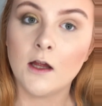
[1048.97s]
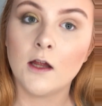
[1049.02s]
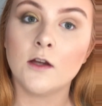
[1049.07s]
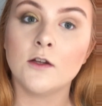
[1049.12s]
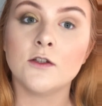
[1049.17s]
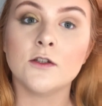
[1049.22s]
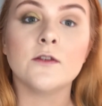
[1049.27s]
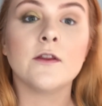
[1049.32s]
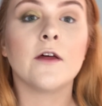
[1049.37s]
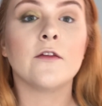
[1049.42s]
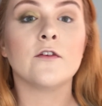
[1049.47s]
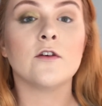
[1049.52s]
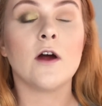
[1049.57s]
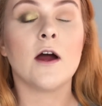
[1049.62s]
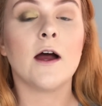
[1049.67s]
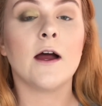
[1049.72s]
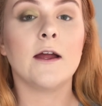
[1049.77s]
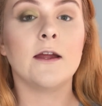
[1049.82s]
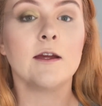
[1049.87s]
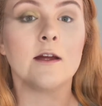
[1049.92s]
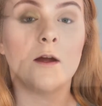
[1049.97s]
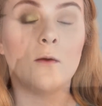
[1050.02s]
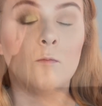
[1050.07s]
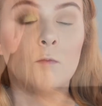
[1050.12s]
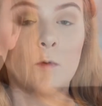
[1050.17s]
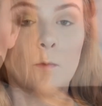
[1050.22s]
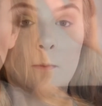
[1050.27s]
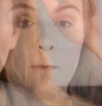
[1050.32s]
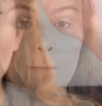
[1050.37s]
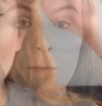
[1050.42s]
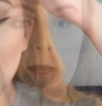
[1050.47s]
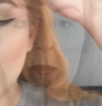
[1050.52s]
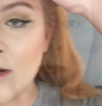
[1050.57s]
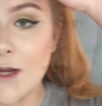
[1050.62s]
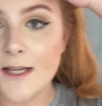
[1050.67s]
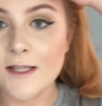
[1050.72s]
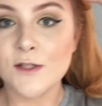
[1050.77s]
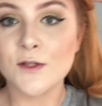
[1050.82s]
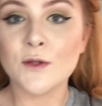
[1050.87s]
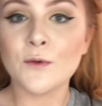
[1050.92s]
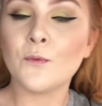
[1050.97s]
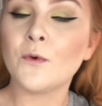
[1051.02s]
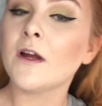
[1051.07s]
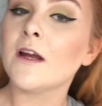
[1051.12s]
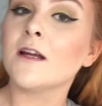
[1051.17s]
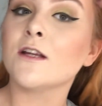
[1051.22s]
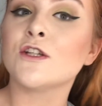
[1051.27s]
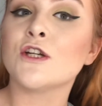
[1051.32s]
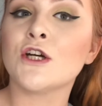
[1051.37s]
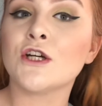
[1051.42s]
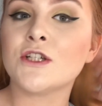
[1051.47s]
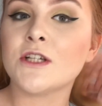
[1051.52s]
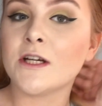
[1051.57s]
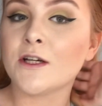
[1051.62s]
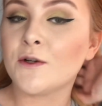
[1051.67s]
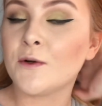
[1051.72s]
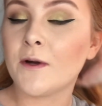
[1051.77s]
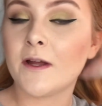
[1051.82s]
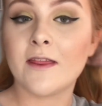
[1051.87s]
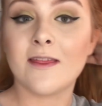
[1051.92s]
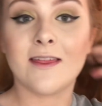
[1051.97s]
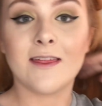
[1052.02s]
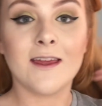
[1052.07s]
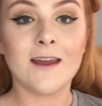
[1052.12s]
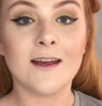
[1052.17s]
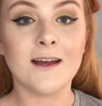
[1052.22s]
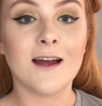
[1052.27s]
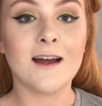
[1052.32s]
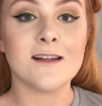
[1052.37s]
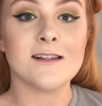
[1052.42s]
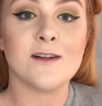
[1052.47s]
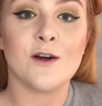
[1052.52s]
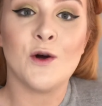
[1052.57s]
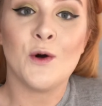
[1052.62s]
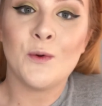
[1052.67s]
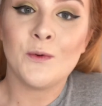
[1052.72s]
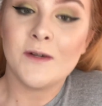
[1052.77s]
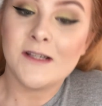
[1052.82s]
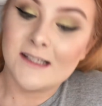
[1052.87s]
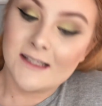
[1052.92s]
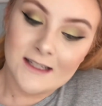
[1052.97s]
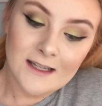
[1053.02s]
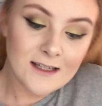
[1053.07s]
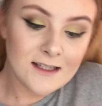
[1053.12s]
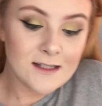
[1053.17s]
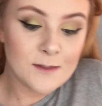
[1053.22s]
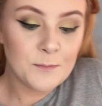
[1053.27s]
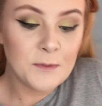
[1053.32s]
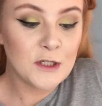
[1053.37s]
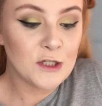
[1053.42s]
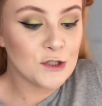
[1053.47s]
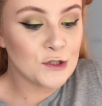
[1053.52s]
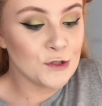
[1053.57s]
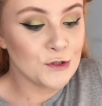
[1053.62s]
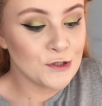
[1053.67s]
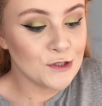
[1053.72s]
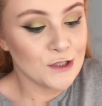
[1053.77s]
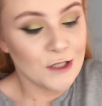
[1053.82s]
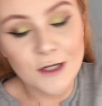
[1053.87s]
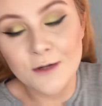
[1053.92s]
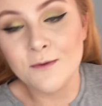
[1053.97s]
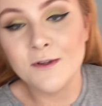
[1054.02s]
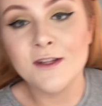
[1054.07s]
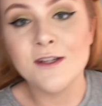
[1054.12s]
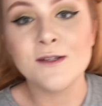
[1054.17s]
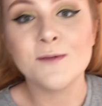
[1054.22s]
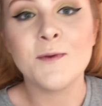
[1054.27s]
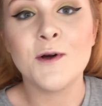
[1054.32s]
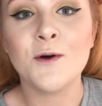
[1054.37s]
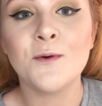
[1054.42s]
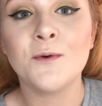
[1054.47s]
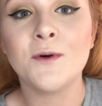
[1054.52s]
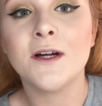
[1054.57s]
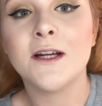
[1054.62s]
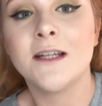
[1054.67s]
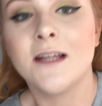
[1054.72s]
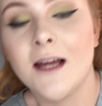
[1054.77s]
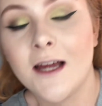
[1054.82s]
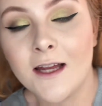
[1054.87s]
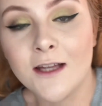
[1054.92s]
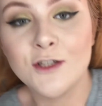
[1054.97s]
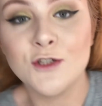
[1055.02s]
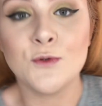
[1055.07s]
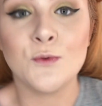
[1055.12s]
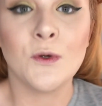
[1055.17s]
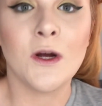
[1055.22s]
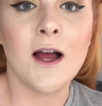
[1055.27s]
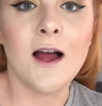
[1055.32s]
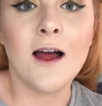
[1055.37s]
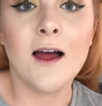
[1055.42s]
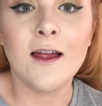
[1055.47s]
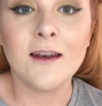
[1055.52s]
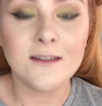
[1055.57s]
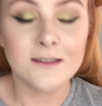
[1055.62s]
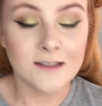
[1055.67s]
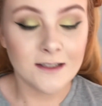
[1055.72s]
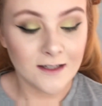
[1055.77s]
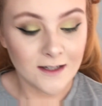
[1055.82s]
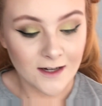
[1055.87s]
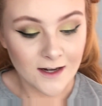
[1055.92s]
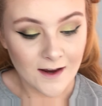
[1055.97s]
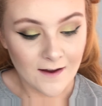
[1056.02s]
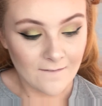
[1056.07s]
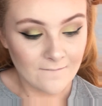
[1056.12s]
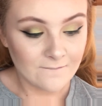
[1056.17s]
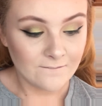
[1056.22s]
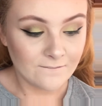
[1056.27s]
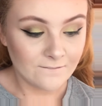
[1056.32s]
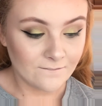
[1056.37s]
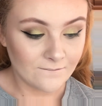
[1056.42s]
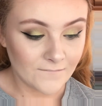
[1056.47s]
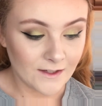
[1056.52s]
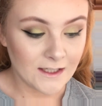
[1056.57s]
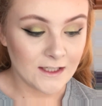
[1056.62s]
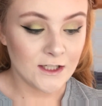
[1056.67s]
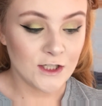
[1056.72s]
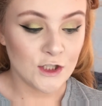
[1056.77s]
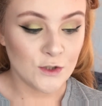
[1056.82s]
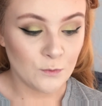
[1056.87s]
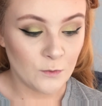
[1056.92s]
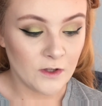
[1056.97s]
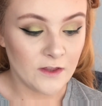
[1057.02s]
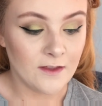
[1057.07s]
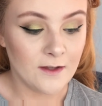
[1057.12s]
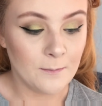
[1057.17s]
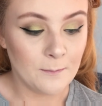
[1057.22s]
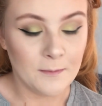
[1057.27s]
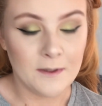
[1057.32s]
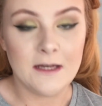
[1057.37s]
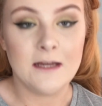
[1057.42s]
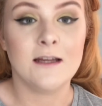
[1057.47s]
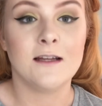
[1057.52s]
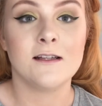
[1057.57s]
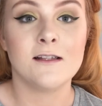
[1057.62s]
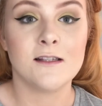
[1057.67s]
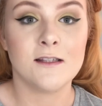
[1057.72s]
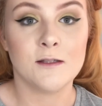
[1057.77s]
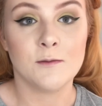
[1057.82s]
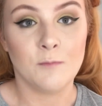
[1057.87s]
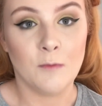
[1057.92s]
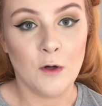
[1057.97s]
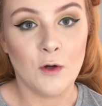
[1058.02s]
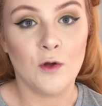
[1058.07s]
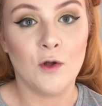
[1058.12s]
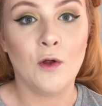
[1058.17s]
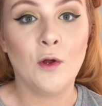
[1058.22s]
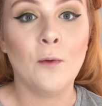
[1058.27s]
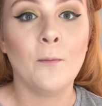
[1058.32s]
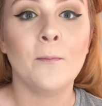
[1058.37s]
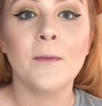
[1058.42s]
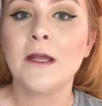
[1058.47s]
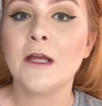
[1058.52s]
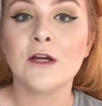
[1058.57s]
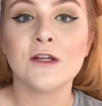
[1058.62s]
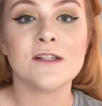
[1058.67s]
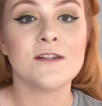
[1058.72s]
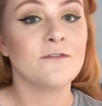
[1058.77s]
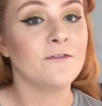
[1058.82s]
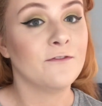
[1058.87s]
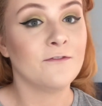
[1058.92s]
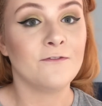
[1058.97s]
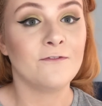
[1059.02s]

and do the other eye, and we'll be back. Okay, so the wing turned out quite thick, as it always does, because you start with a small one and you can't finish with it being small because it